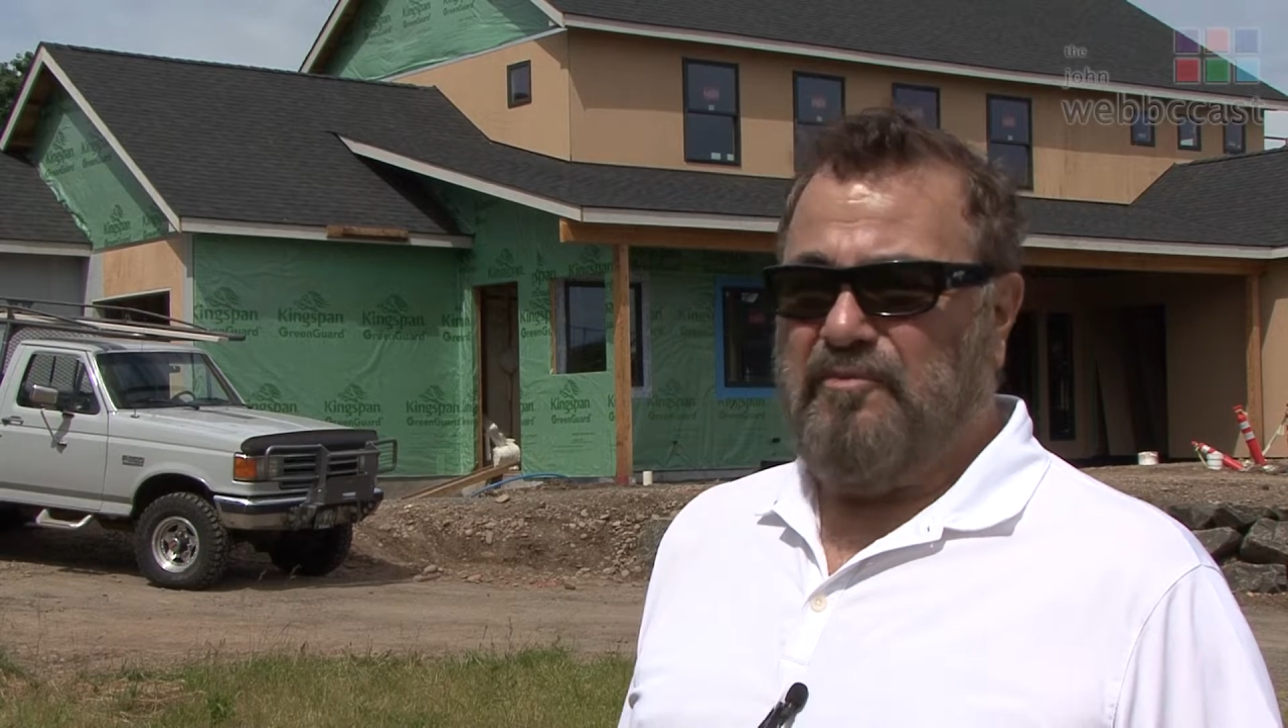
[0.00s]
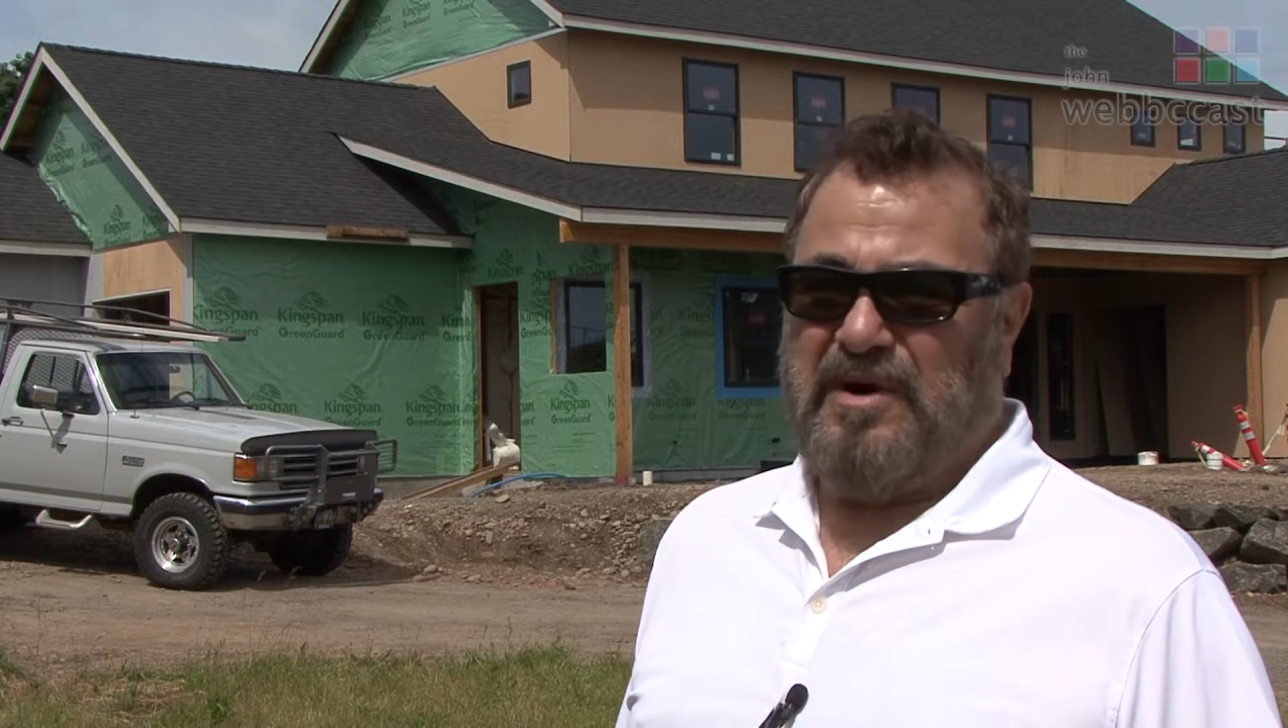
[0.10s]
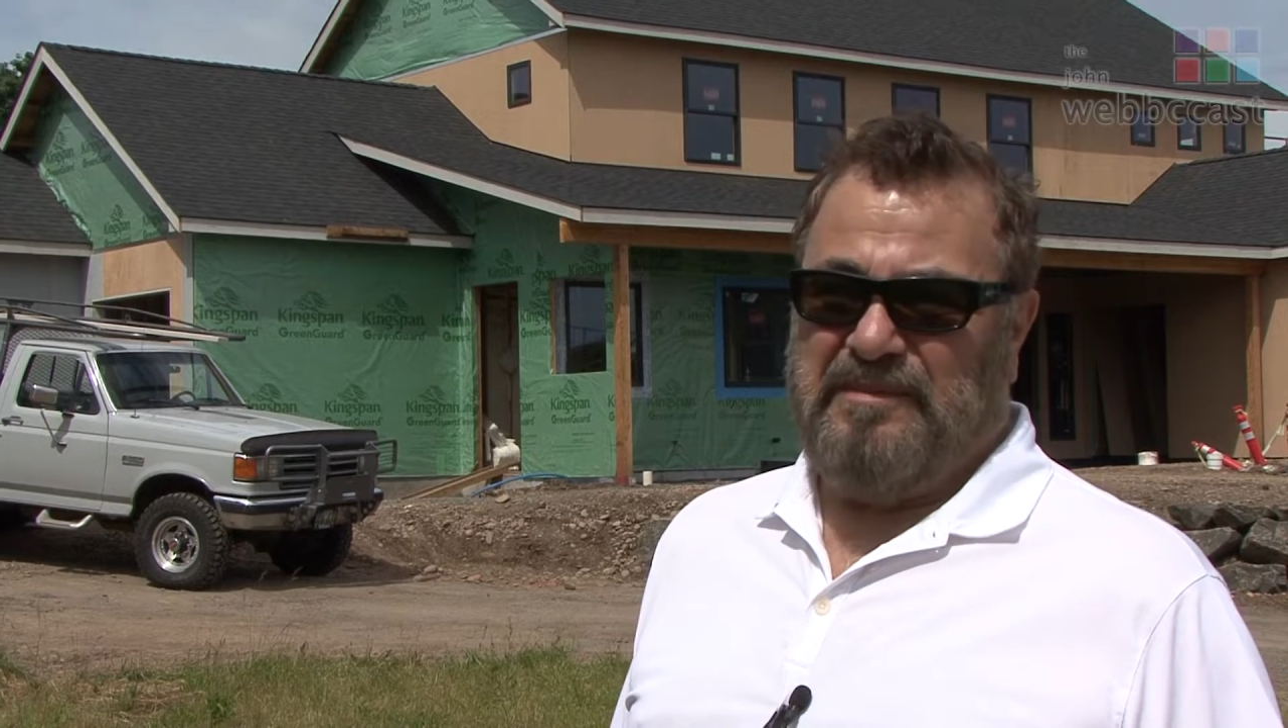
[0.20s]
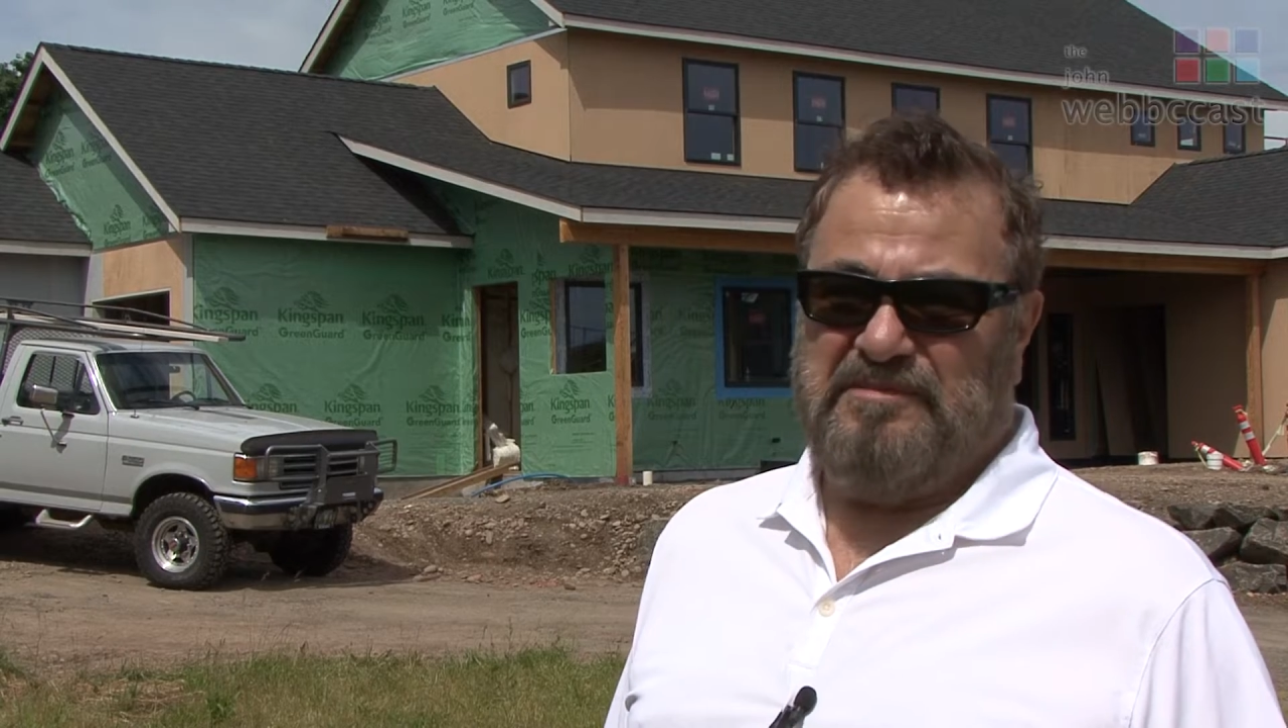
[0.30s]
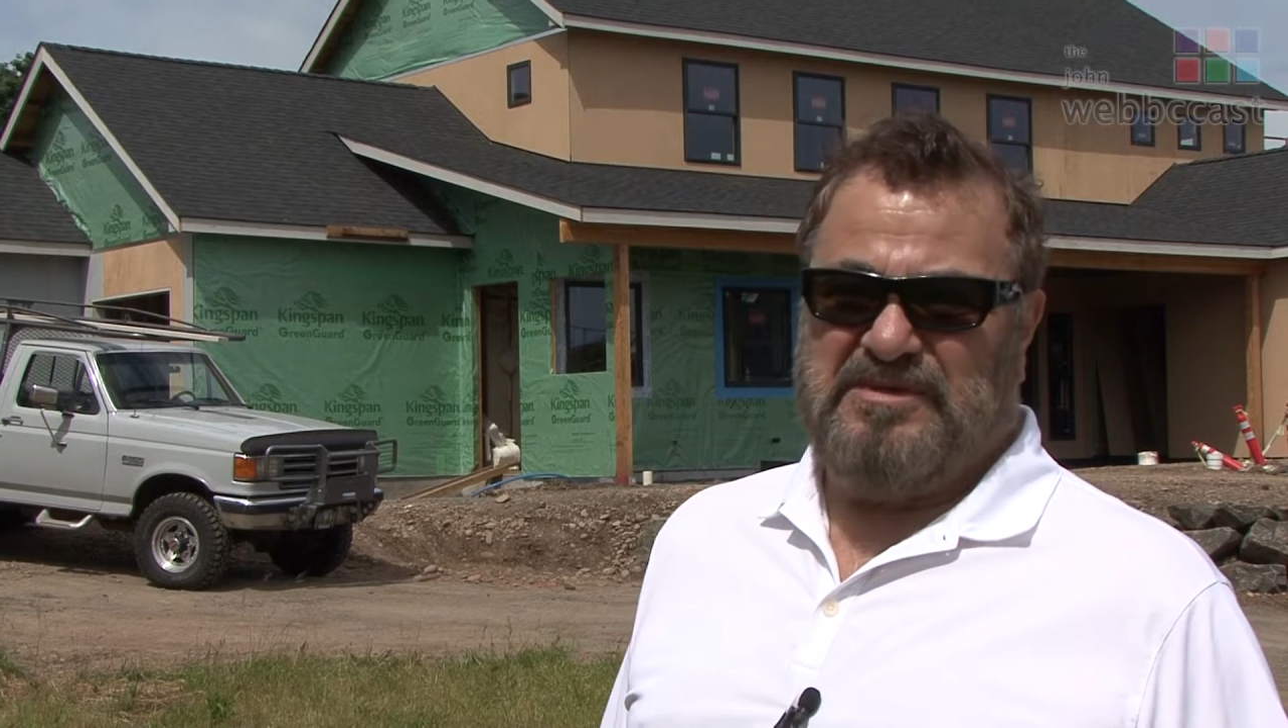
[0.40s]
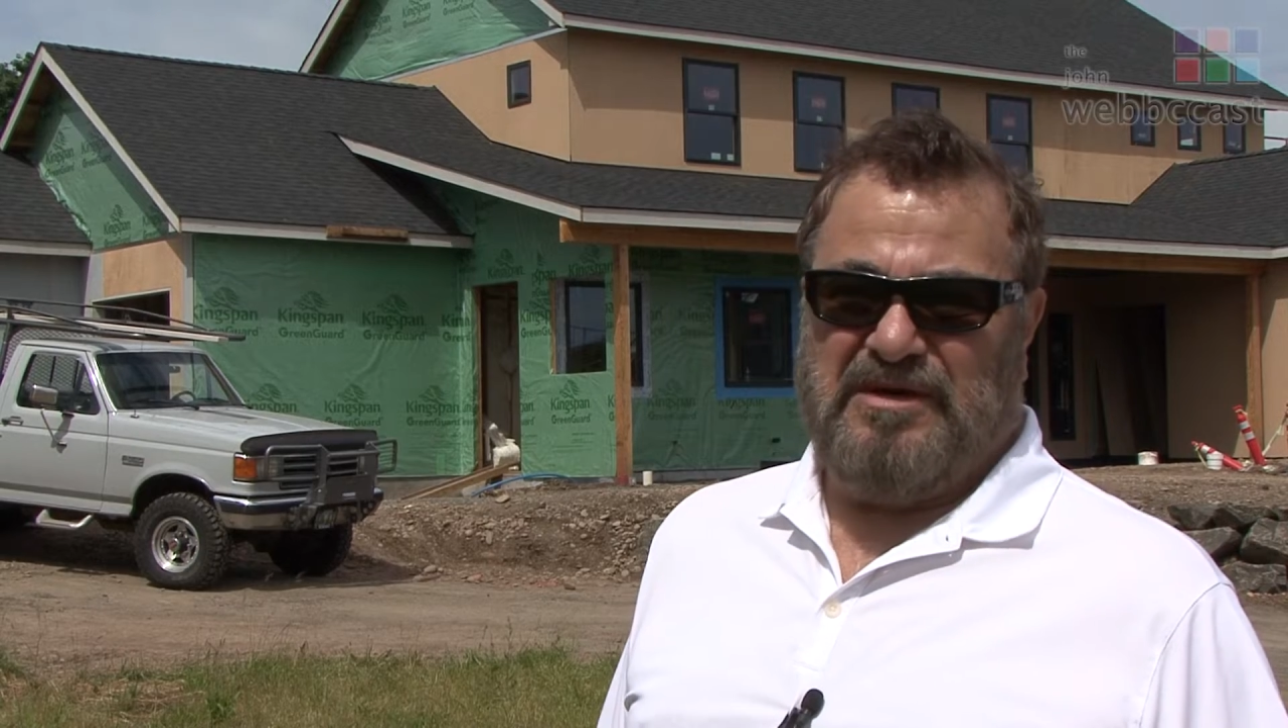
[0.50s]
problems